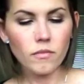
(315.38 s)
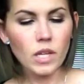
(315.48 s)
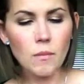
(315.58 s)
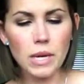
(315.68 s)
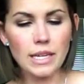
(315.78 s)

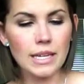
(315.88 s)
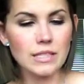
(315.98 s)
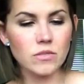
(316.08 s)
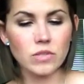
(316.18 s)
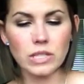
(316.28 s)
But
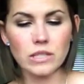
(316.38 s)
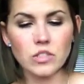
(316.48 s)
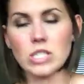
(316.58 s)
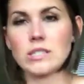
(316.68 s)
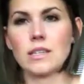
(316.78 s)
it's really
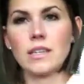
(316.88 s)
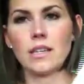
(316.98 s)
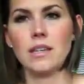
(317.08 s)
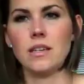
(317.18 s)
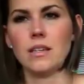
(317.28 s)
just like
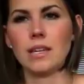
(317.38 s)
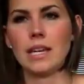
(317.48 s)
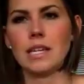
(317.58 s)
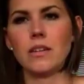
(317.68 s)
any